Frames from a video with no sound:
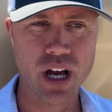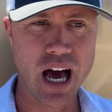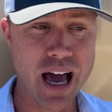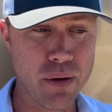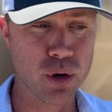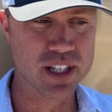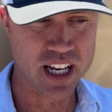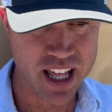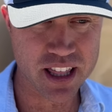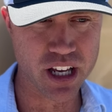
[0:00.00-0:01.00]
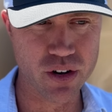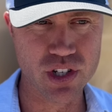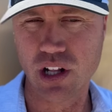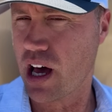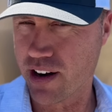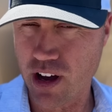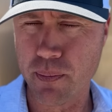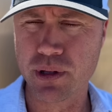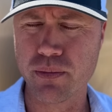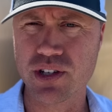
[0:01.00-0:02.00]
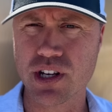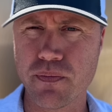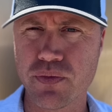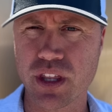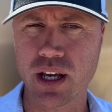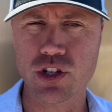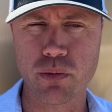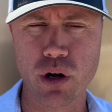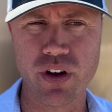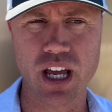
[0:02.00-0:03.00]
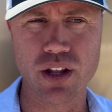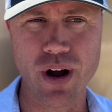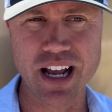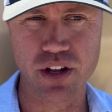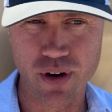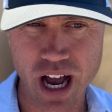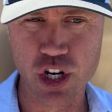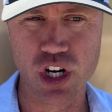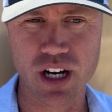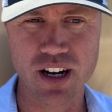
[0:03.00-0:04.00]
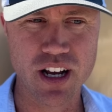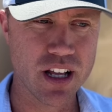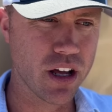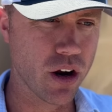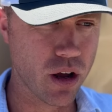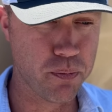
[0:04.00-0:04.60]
I would say that there's a lot of optimism. Things are moving in the right direction. They're